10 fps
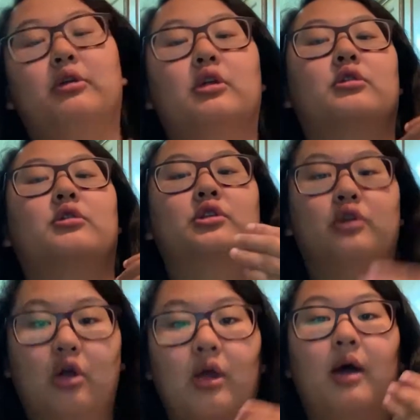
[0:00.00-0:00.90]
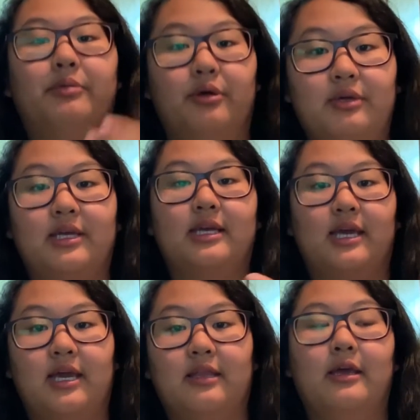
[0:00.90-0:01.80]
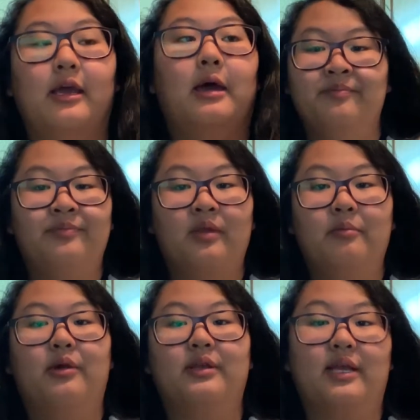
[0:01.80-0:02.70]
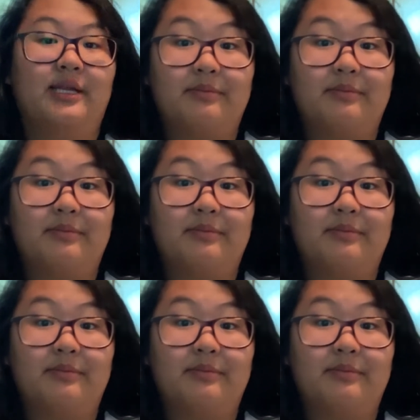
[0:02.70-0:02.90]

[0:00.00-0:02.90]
going to start uploading again, more like an